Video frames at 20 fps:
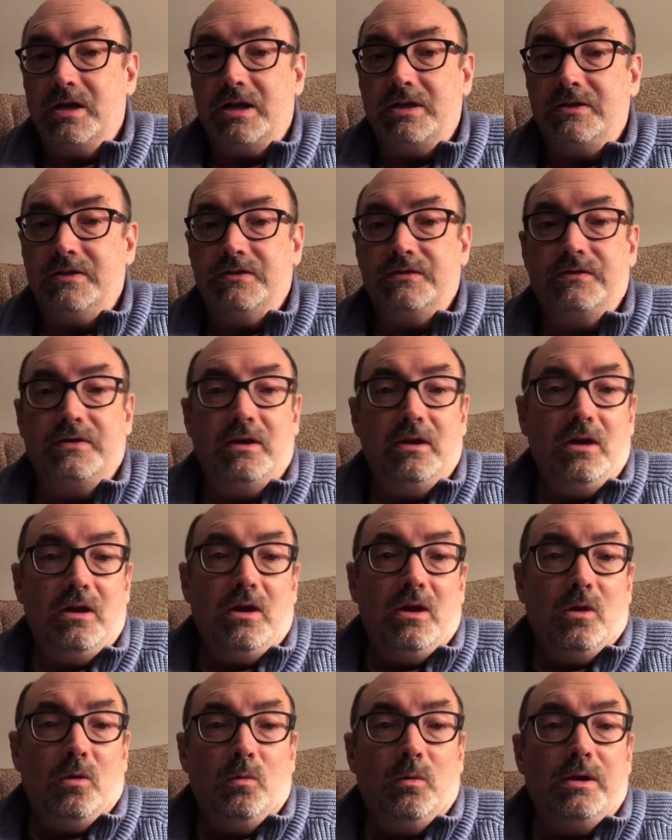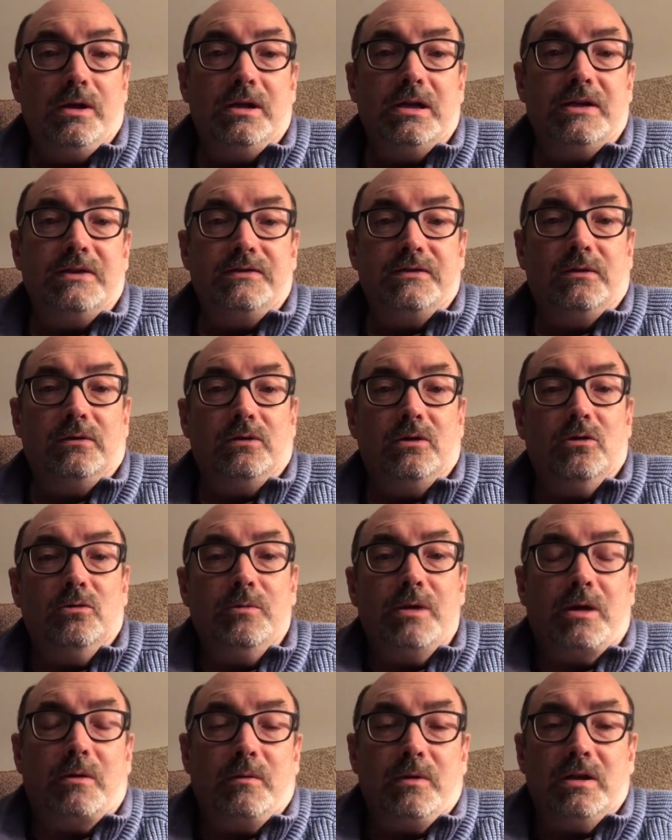I just went and I sold home
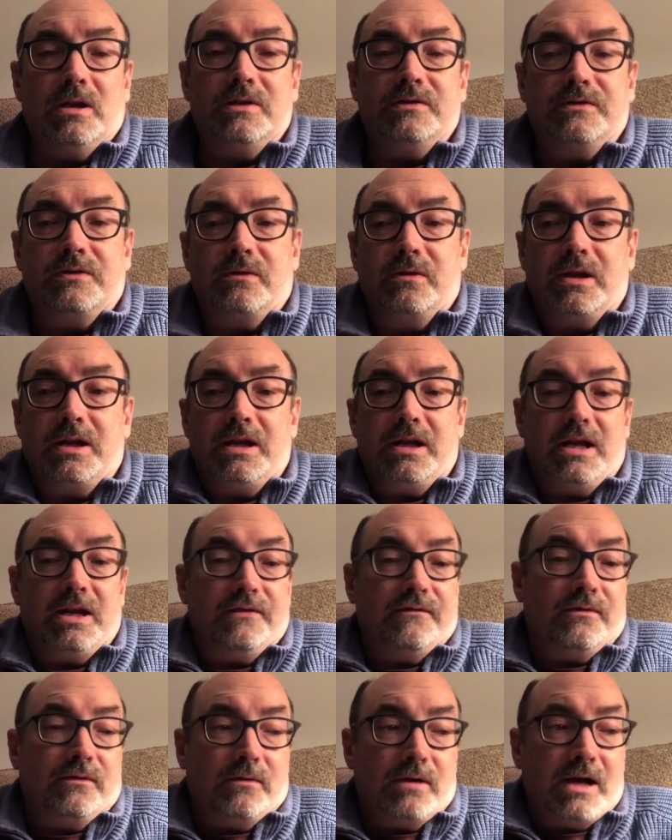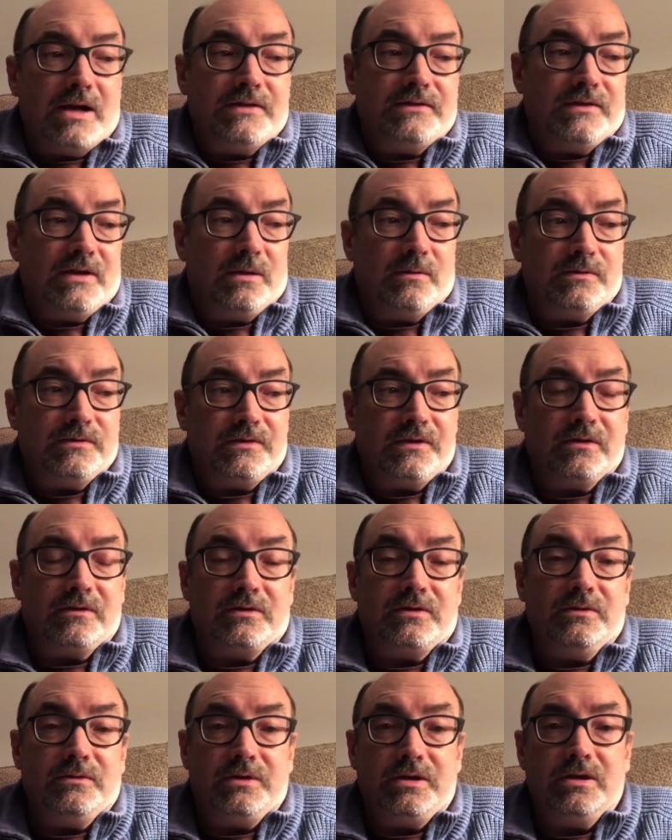equity lines of credit at Verizon. I was there
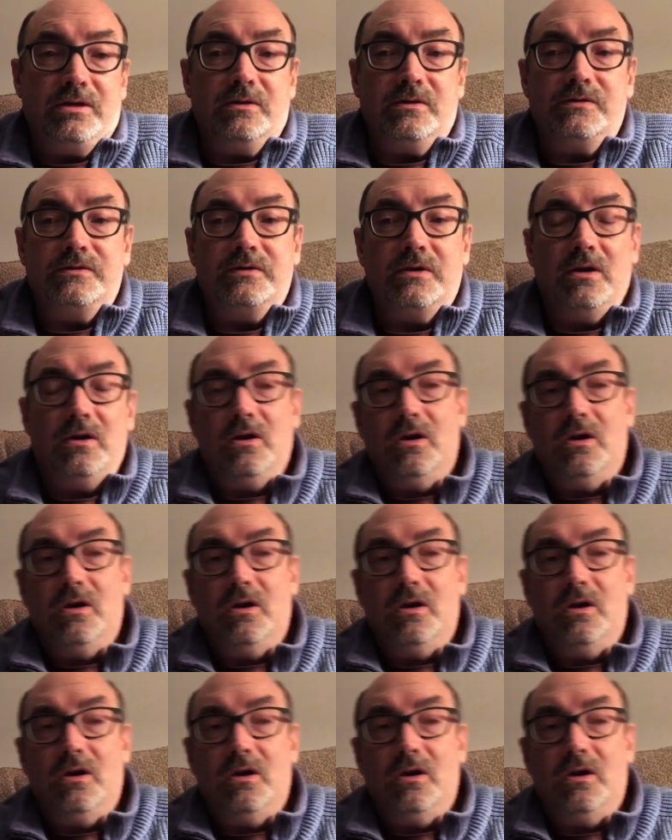two years.